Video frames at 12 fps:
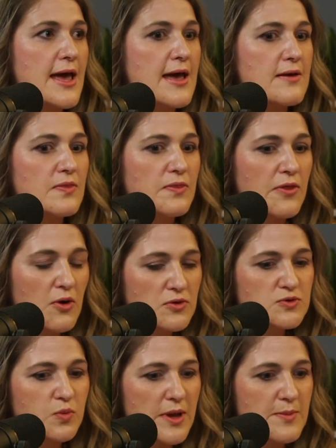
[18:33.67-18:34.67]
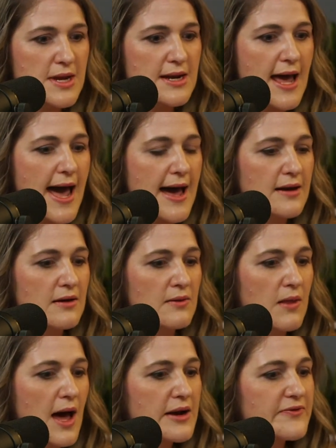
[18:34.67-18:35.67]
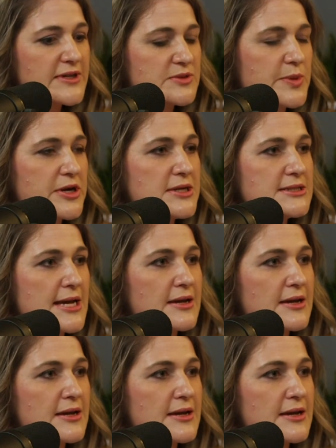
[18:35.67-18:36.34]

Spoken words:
And those women had a lot of experience